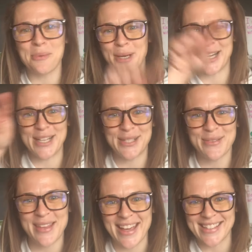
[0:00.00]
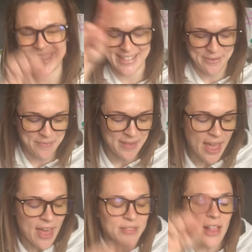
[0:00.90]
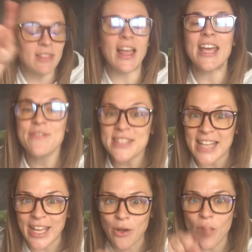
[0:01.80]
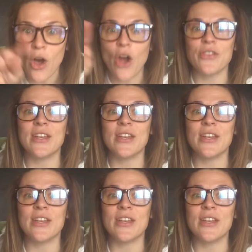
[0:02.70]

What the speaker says: we're going to do this. The life cycle